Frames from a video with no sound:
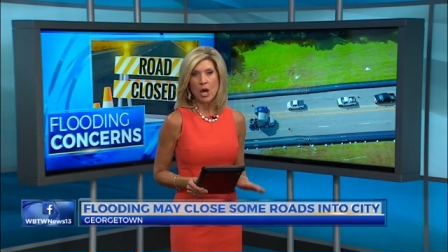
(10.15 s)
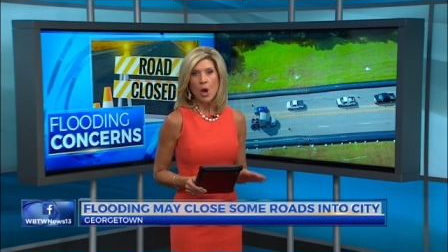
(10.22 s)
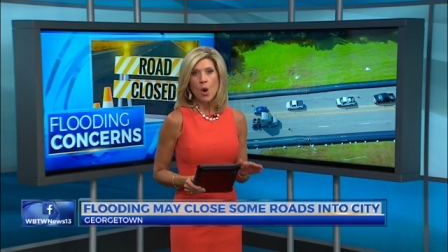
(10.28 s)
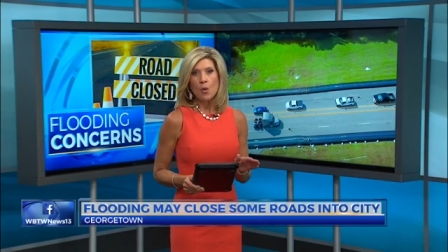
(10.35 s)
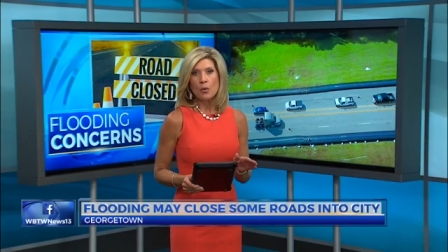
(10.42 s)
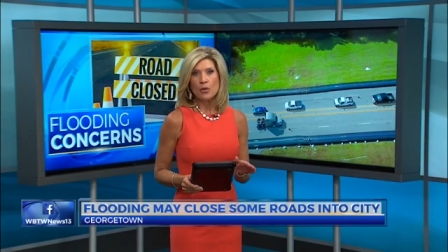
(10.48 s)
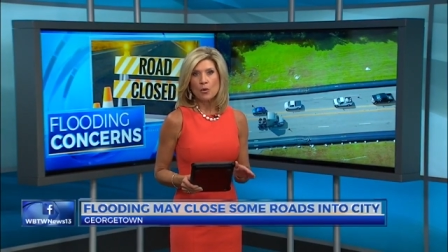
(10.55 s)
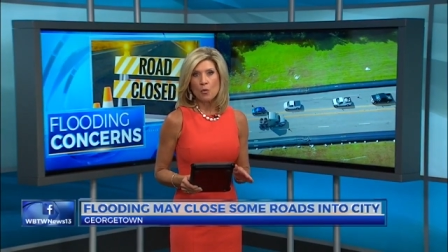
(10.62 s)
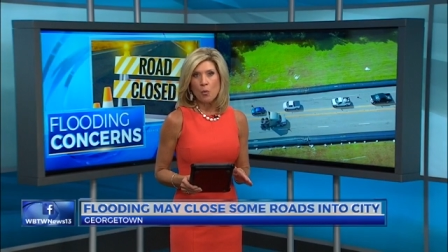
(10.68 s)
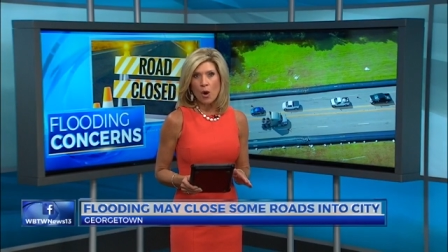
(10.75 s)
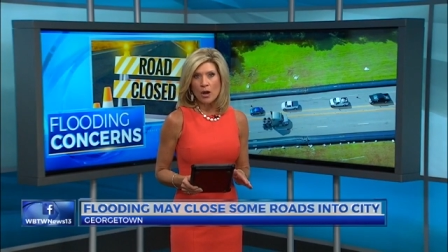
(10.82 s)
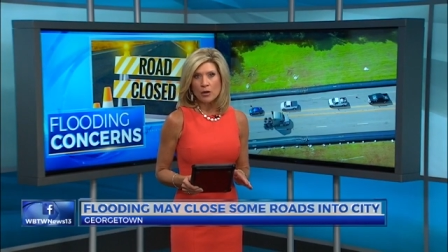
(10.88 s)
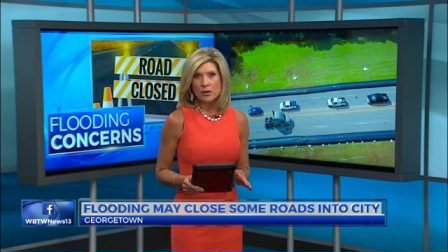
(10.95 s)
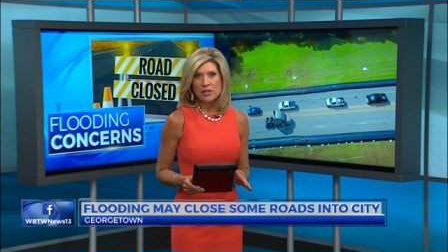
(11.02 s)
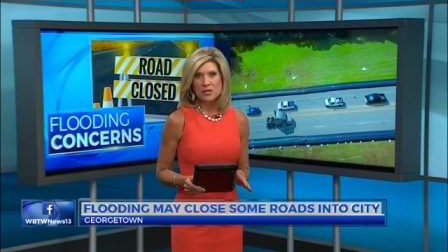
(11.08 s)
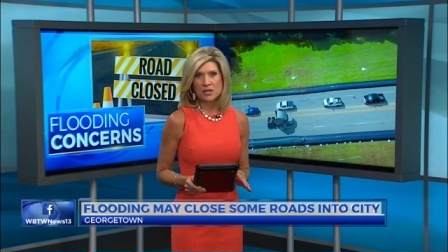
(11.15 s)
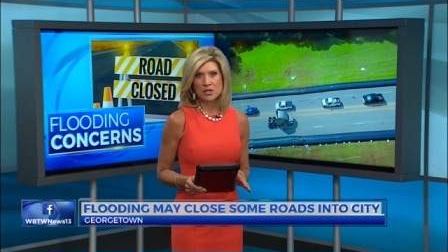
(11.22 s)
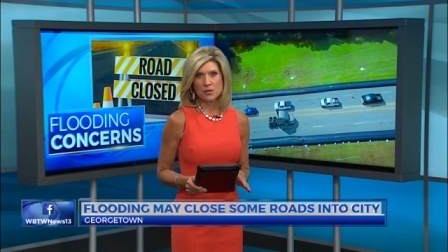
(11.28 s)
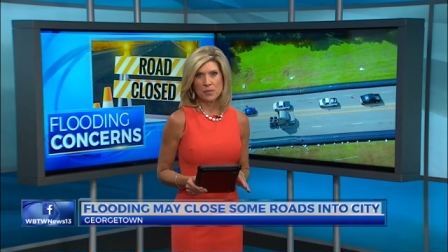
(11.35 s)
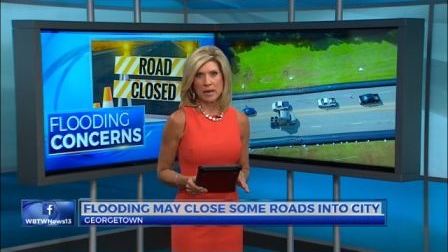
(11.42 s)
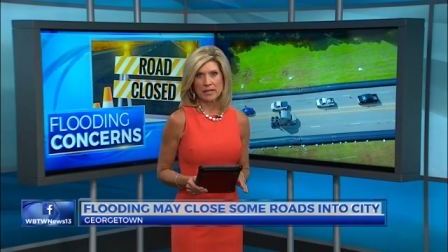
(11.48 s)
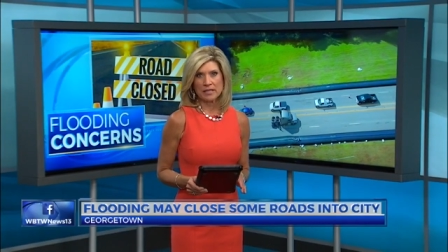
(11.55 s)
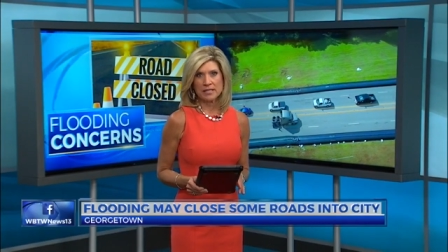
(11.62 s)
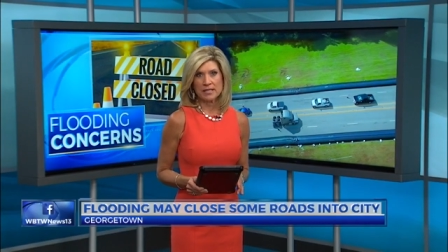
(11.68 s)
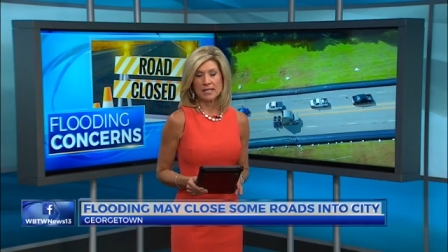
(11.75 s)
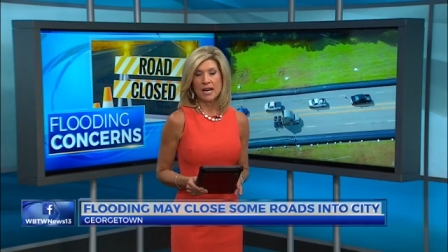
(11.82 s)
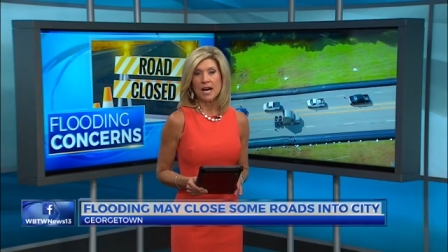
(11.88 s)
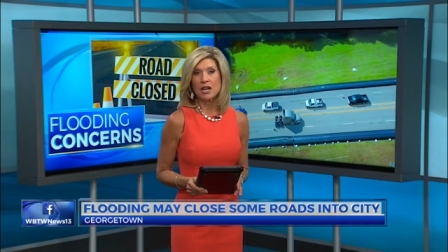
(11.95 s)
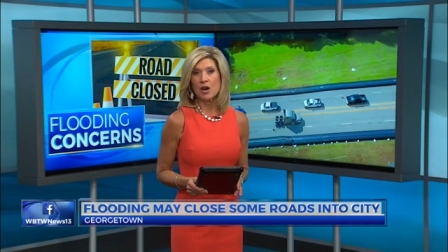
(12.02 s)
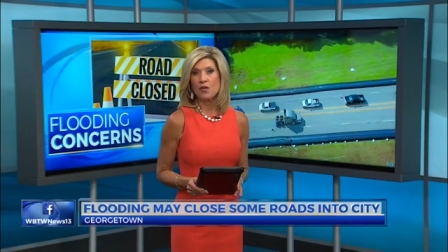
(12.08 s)
where the water is expected to
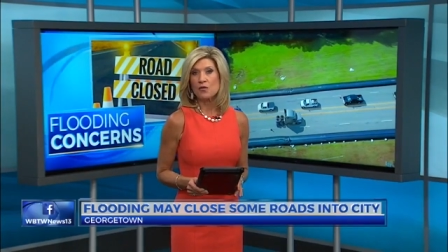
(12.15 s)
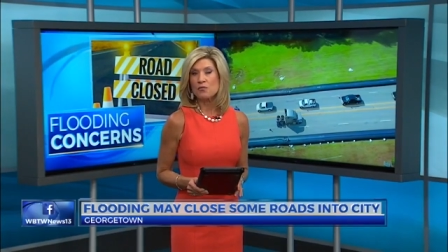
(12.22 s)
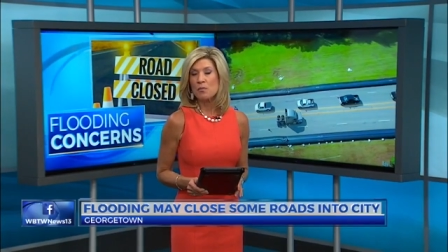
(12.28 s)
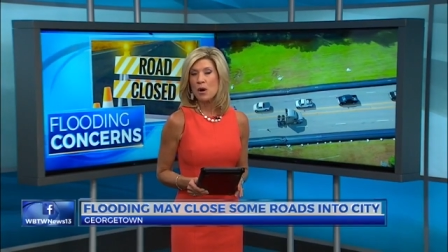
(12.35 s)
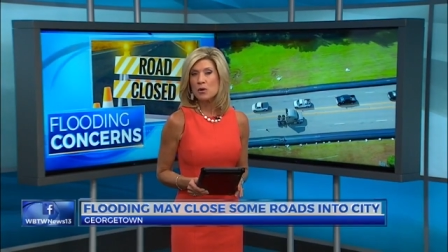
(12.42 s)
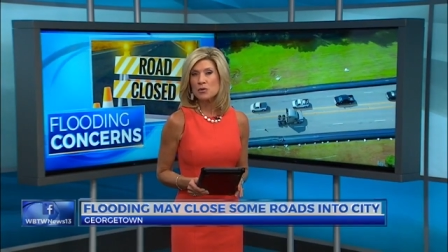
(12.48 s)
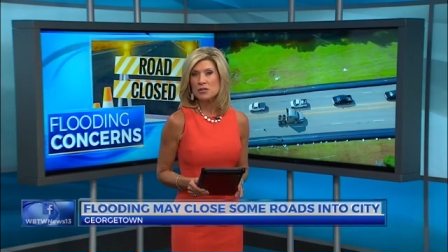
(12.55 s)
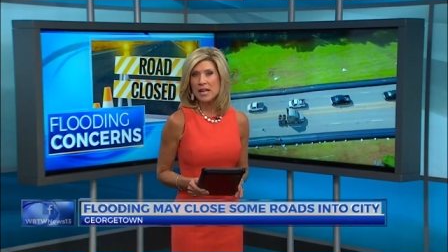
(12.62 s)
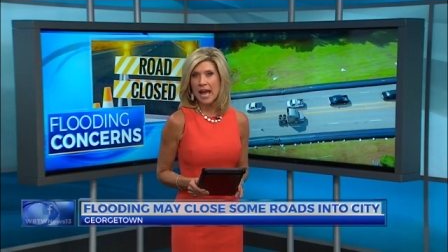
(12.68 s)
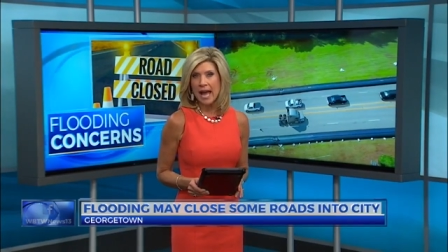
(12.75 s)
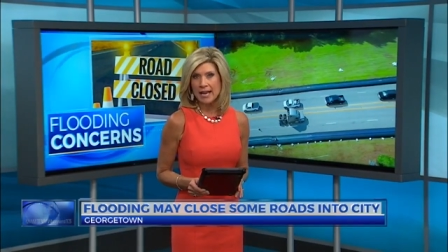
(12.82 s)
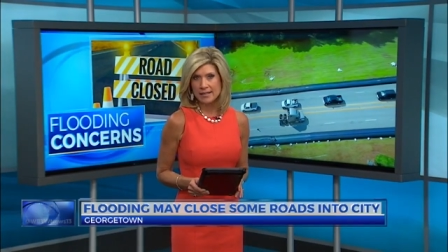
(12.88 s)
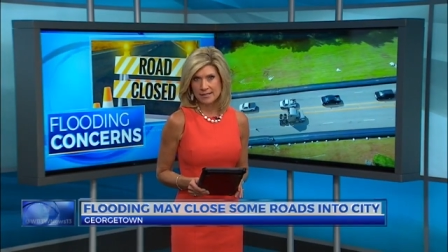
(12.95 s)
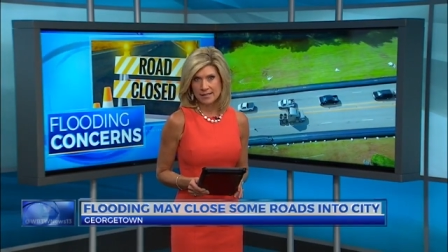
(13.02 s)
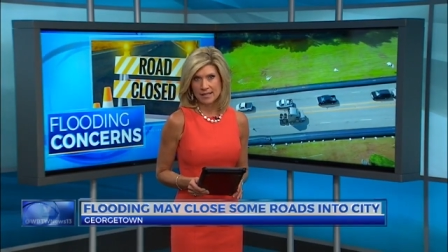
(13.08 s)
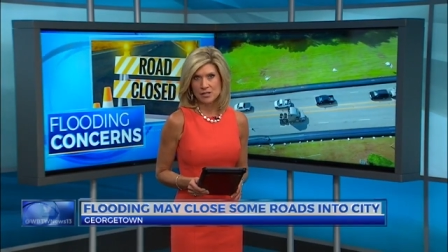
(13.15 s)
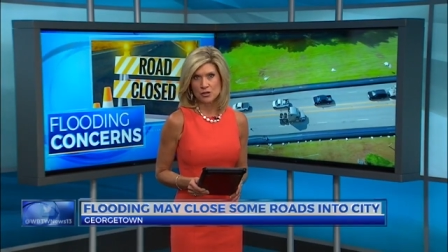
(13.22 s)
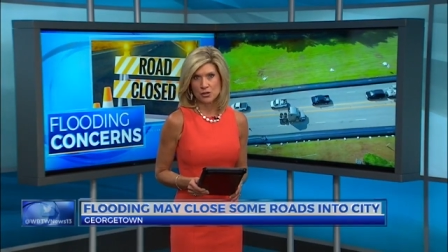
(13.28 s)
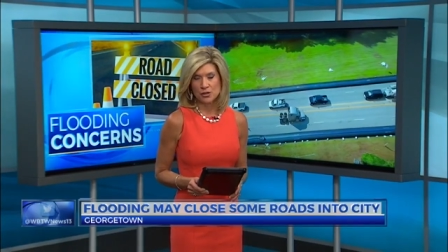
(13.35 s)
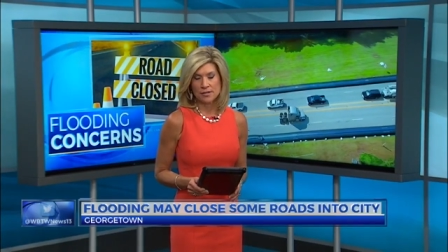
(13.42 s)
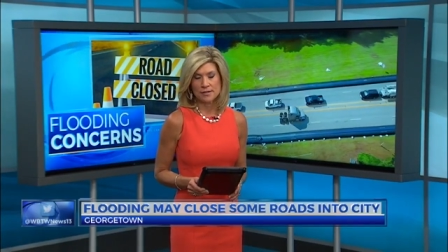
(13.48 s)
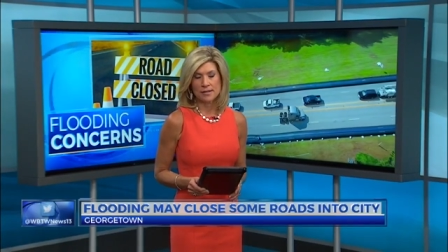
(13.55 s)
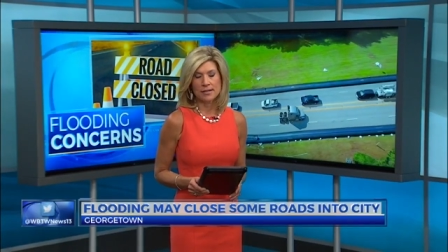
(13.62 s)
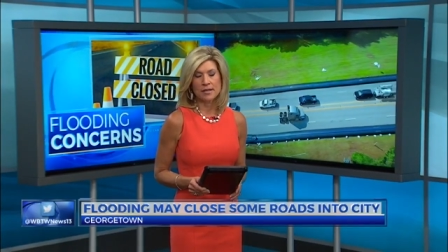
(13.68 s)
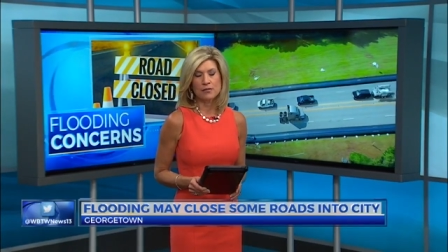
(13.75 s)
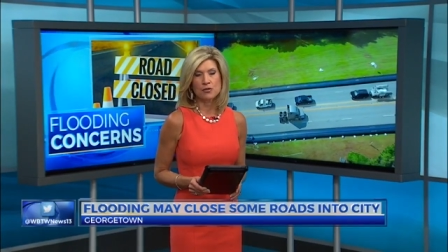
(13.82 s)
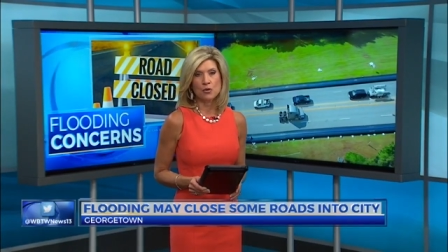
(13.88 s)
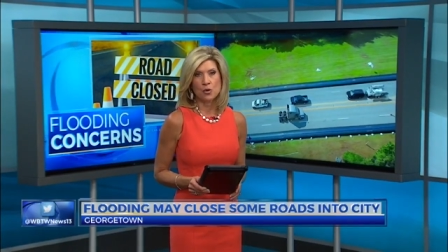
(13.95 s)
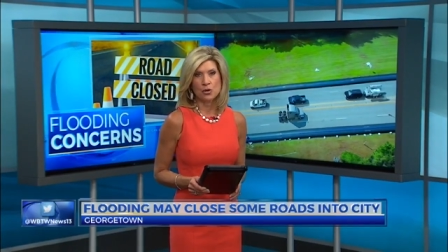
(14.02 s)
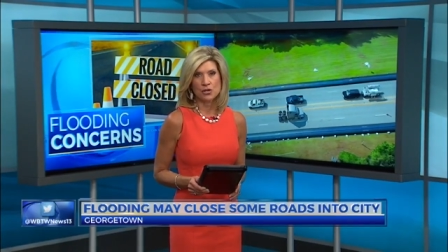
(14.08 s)
cut off most access to the city of
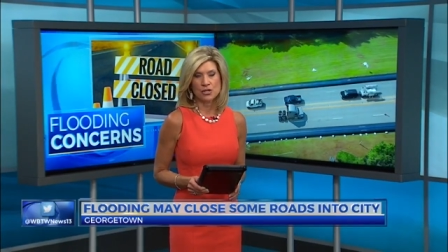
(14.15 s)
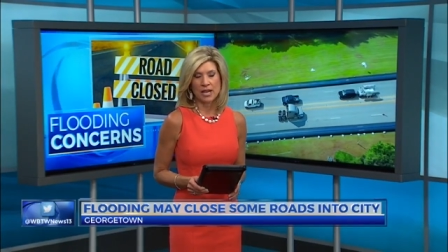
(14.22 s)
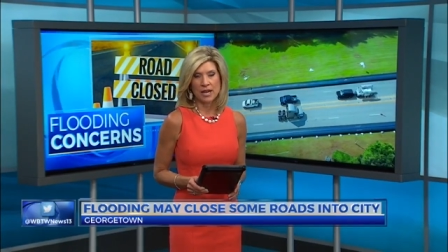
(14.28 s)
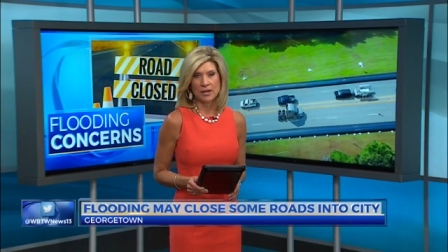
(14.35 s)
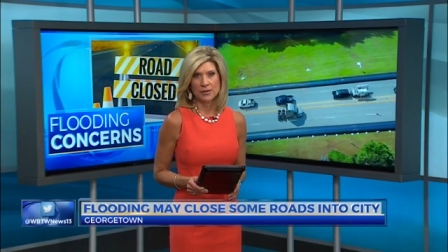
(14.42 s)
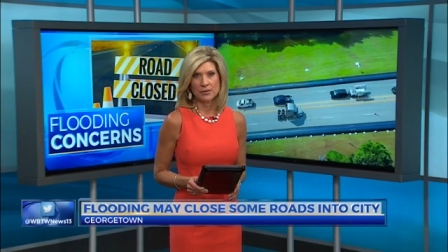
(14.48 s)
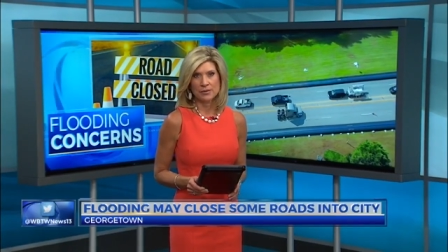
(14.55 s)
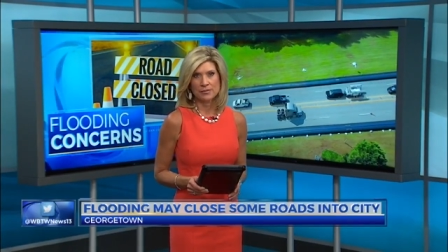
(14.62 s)
Georgetown.